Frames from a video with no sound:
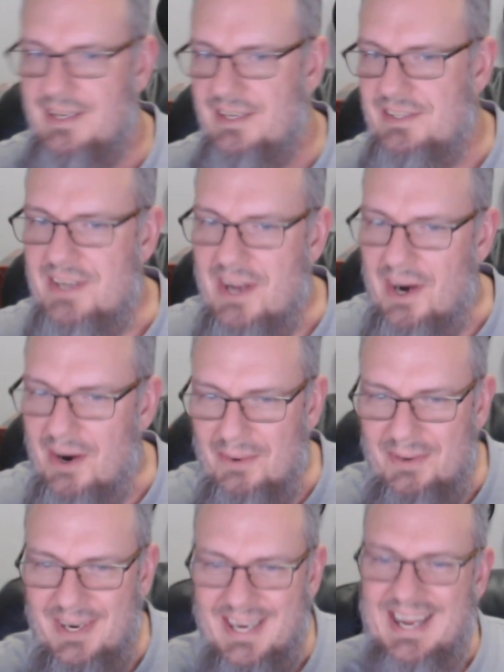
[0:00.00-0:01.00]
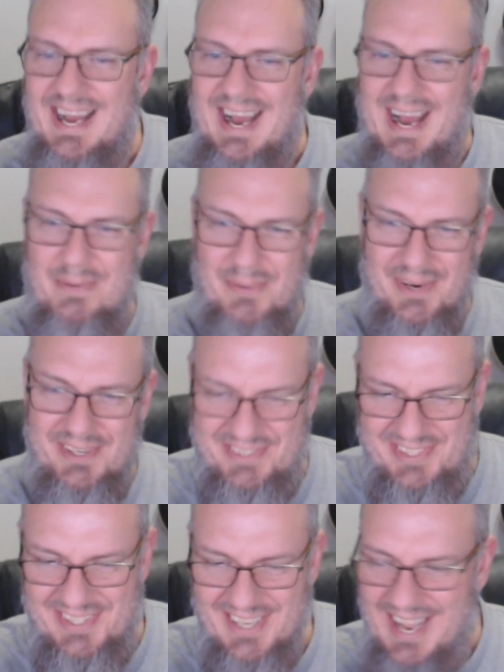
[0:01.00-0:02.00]
No, I
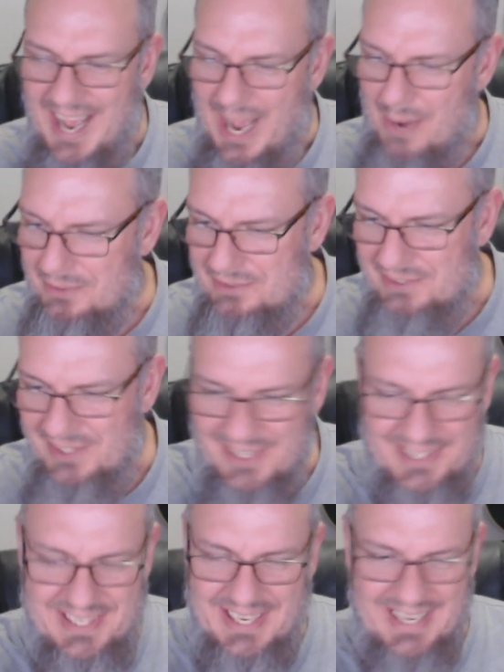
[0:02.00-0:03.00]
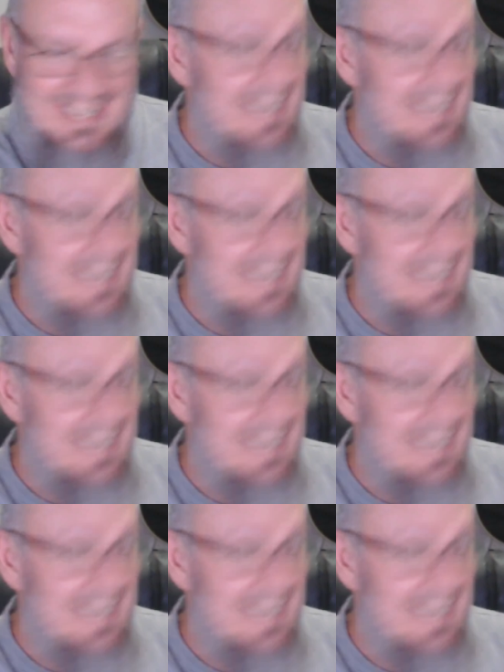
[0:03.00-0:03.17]
was looking and